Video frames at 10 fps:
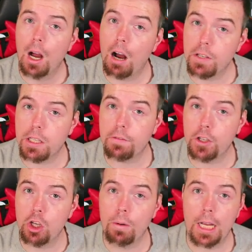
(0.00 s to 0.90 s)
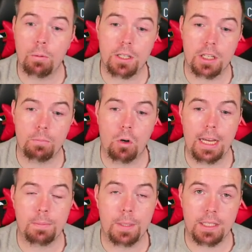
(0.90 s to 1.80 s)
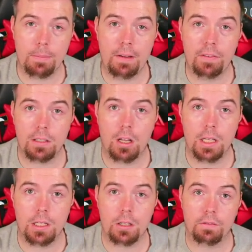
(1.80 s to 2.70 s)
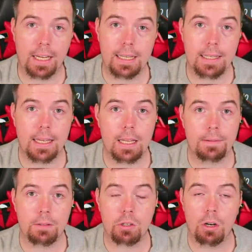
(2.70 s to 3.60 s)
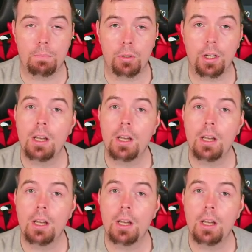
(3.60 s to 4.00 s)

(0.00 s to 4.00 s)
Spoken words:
Obviously, if you're new and you want to see more SBC methods like this, don't forget to hit that subscribe button.